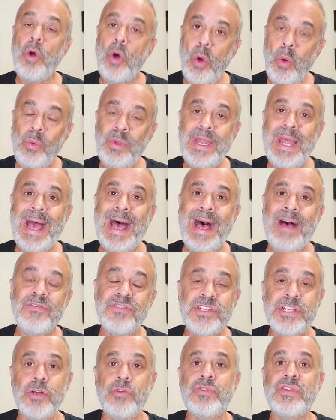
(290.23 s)
only have
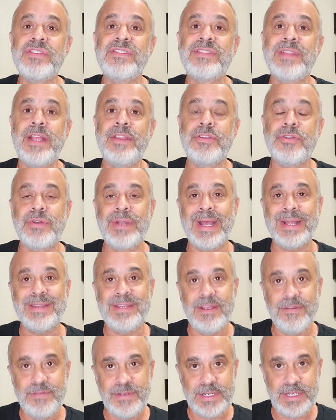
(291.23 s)
children-centered
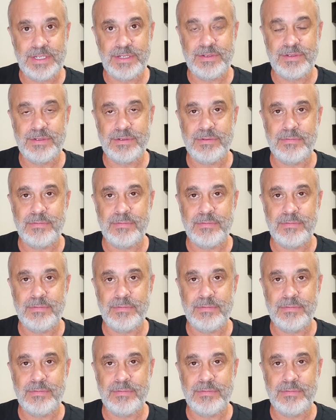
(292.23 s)
activities,